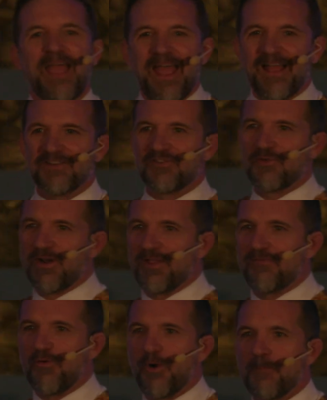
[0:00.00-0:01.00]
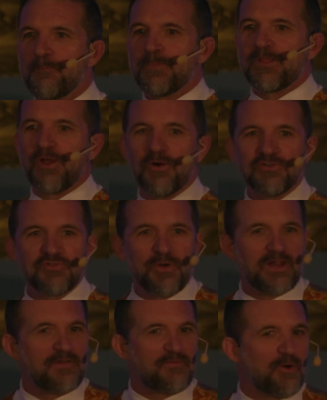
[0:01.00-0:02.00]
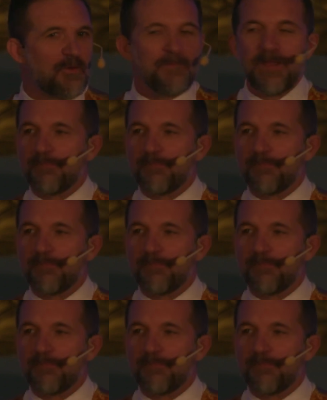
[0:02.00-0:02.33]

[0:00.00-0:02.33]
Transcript: And 24, go 24,